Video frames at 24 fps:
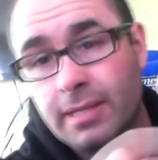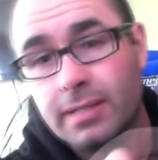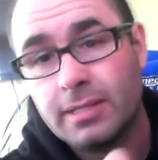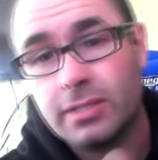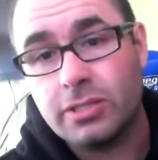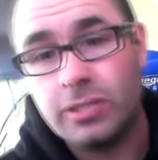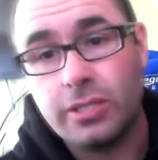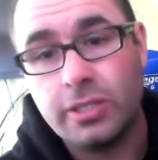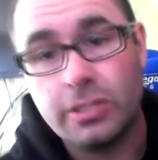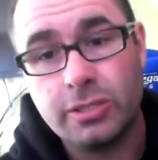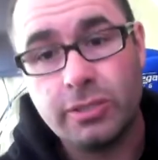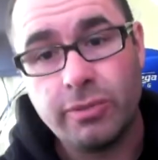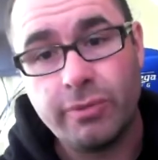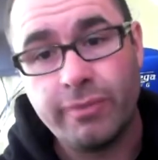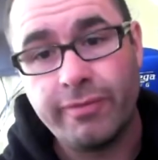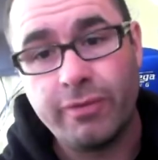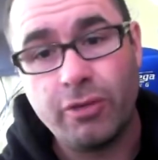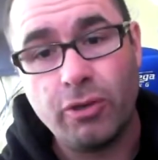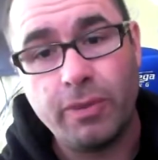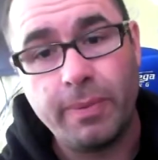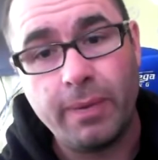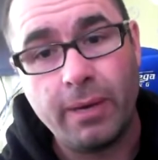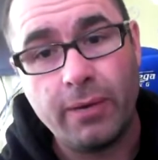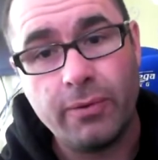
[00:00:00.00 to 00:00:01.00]
So you can swivel it
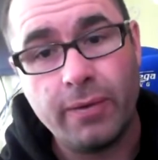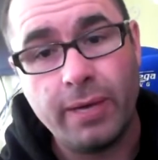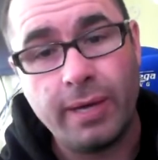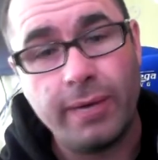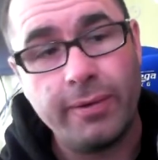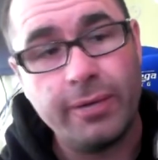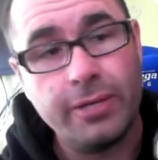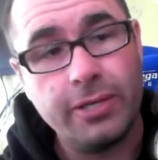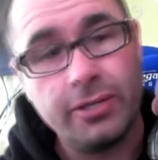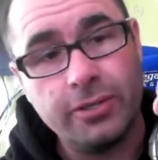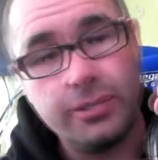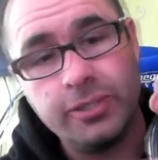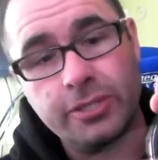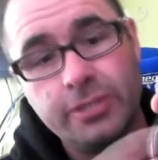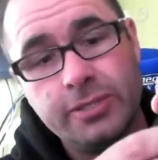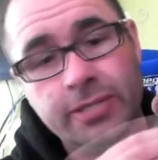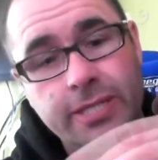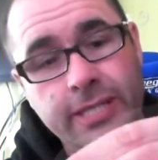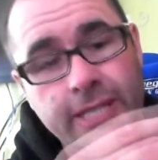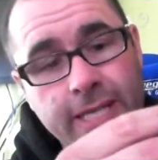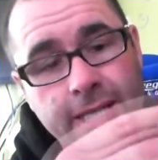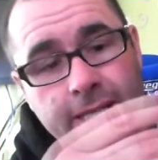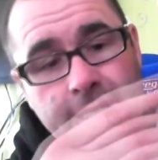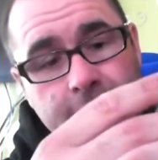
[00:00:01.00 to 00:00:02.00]
up out of the way when you're not using
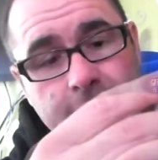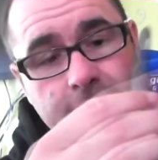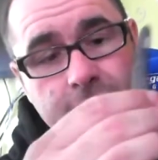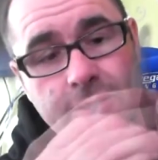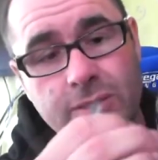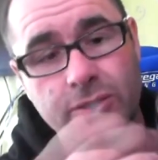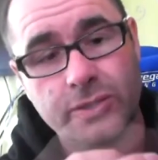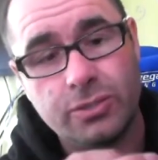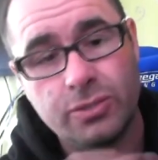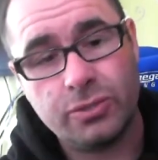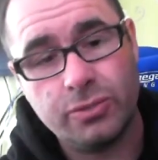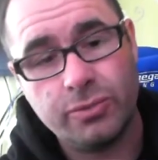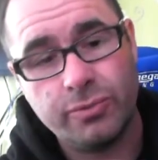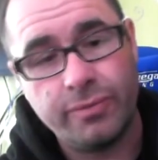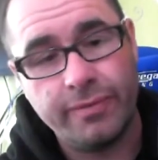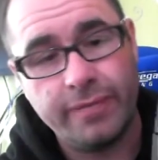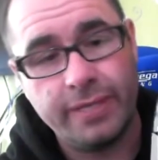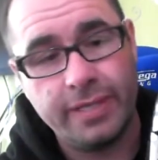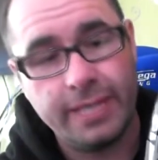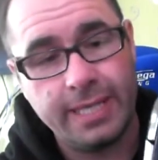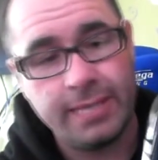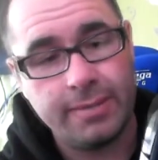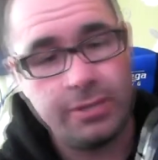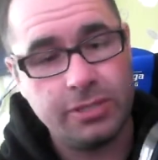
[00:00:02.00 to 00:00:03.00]
it, swivel
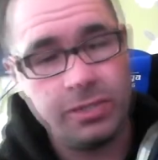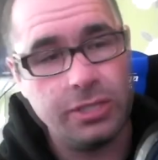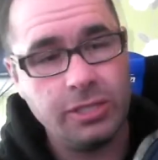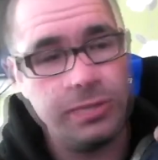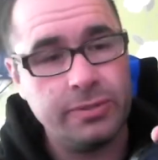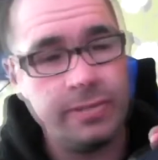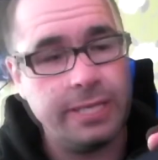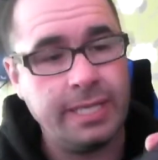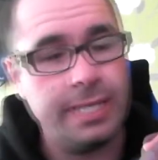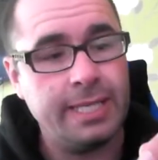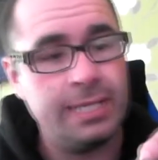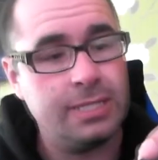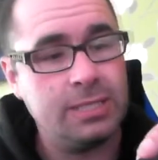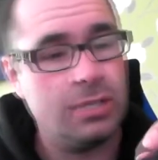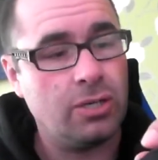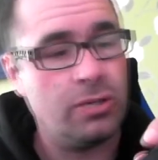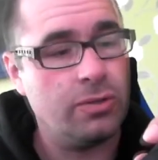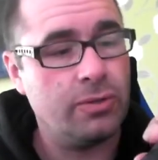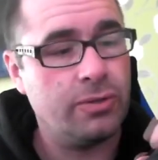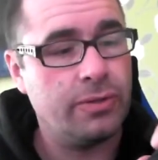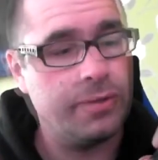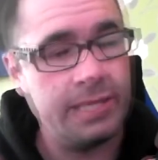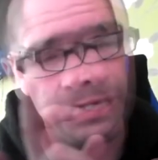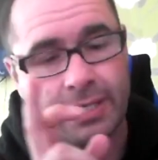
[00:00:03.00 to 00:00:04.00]
it down to use it. It's
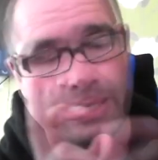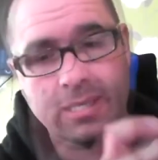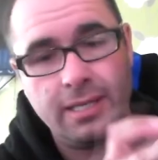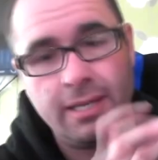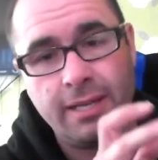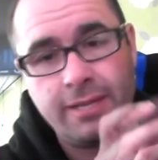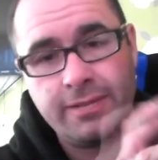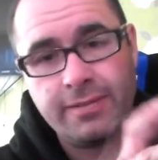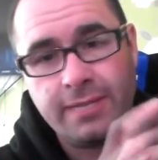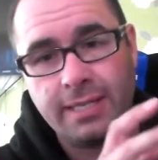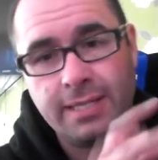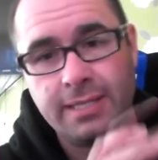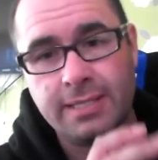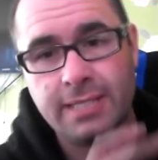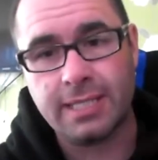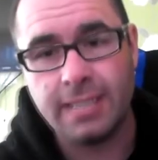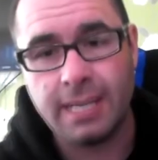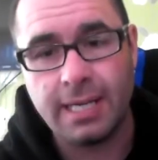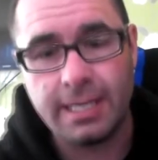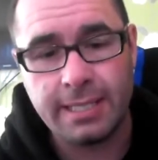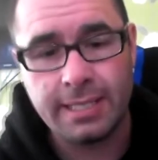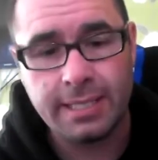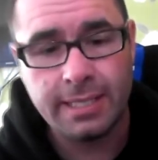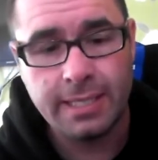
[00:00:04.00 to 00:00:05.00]
on the left hand
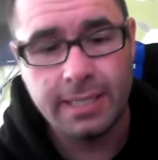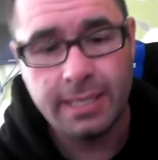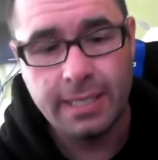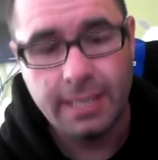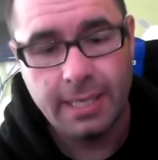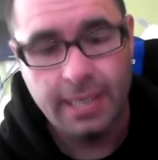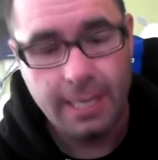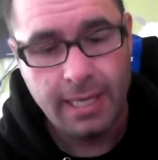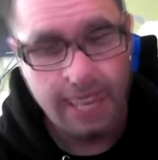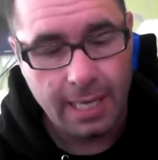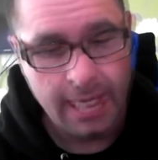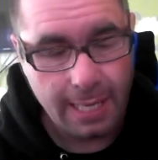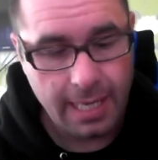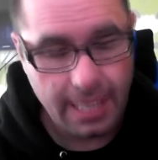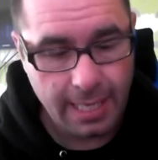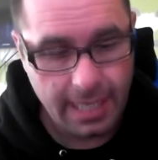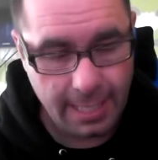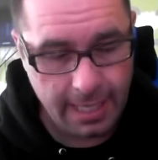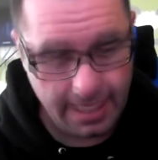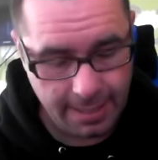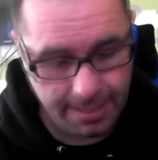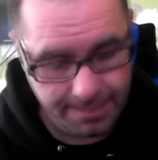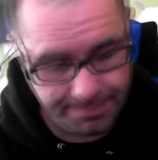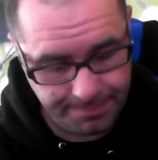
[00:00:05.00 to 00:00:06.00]
side.
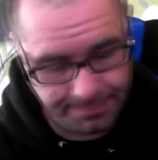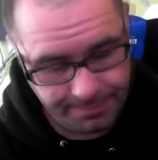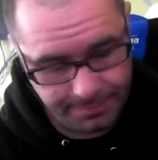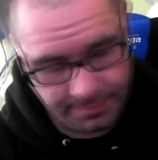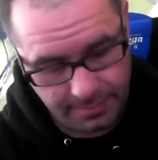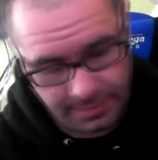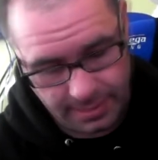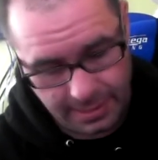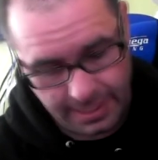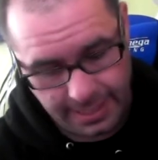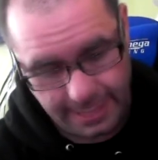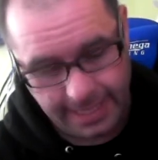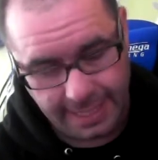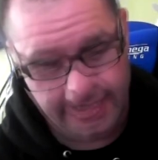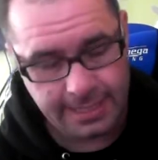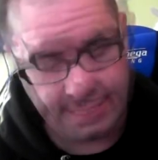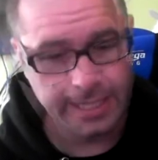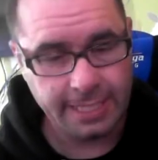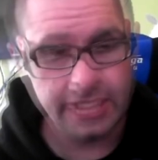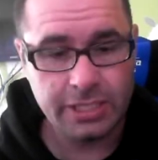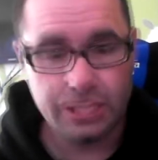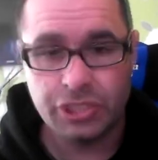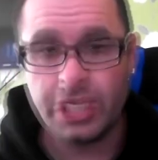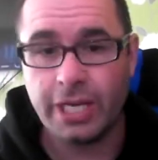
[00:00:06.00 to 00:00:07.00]
It isn't
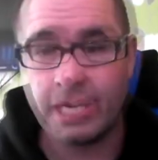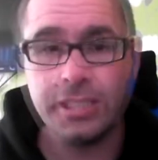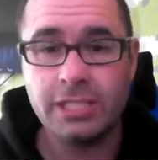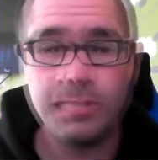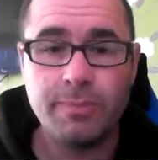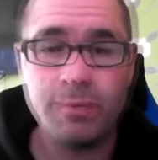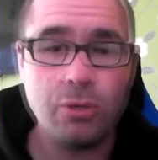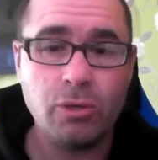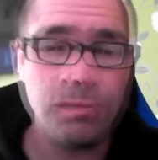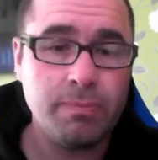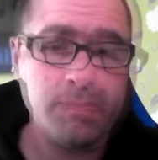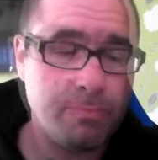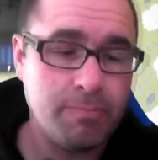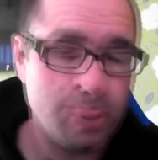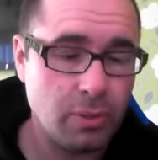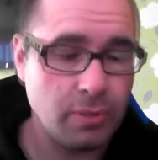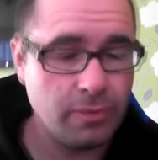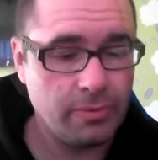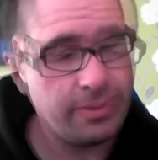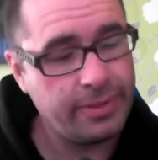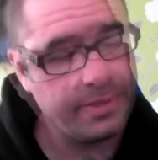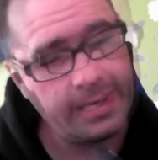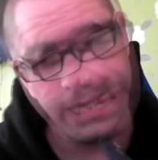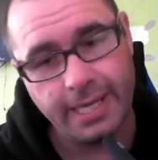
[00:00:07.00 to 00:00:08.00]
interchangeable,
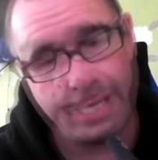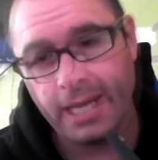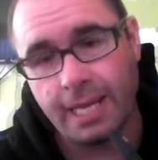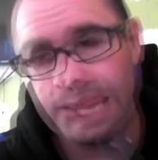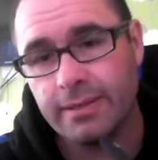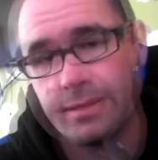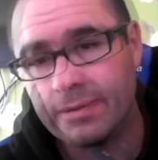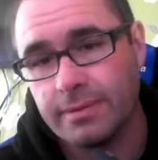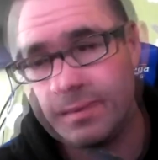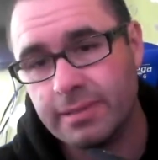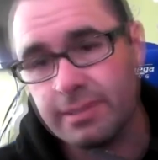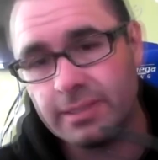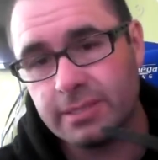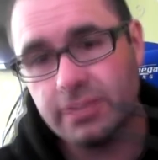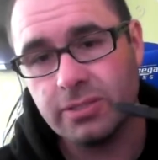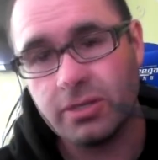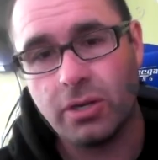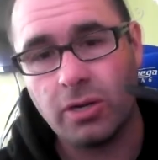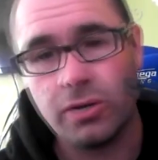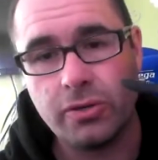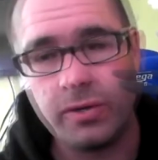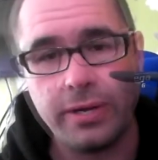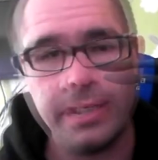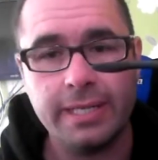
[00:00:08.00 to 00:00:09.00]
but then again, there's
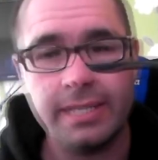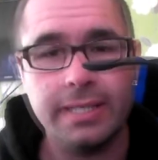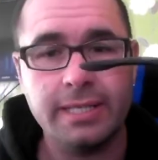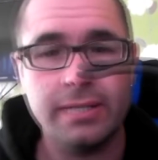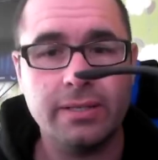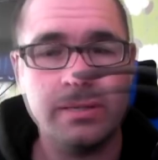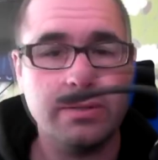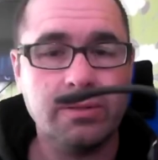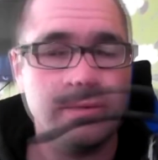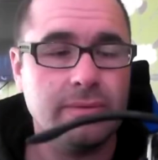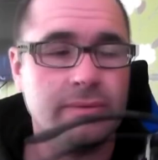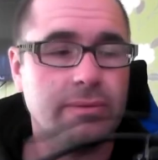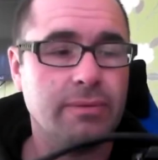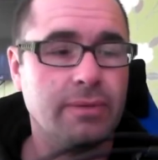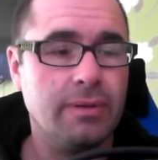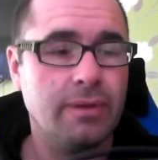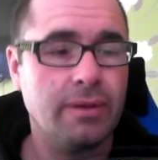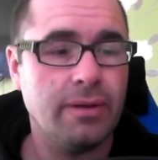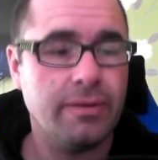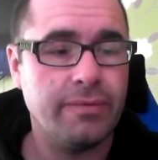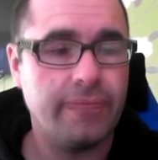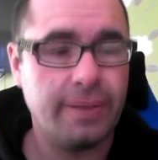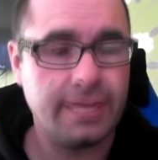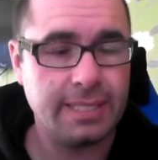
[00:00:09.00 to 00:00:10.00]
not a great deal
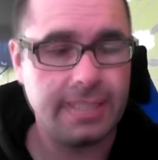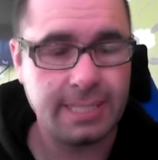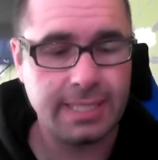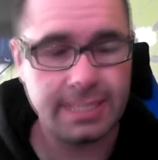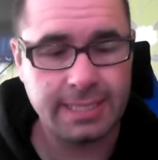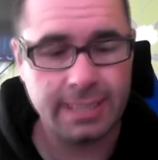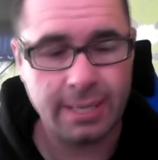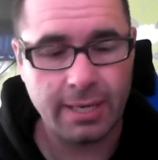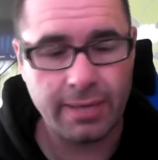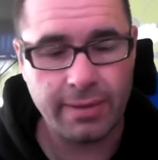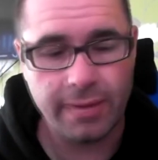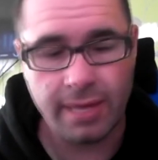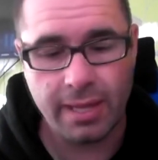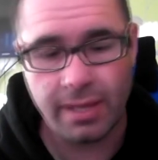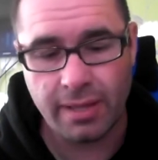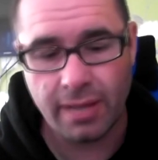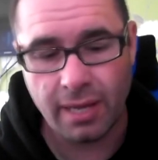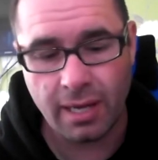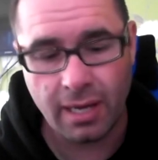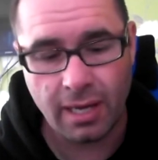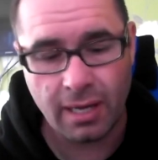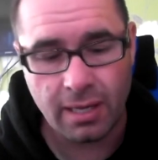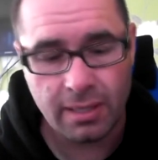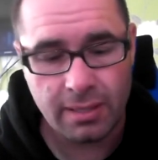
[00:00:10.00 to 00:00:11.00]
of headsets out there that
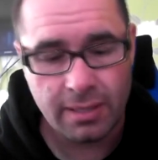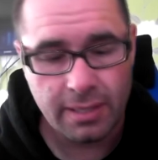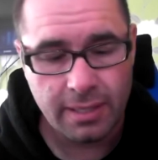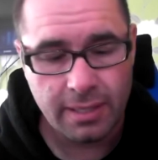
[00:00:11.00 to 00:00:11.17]
are.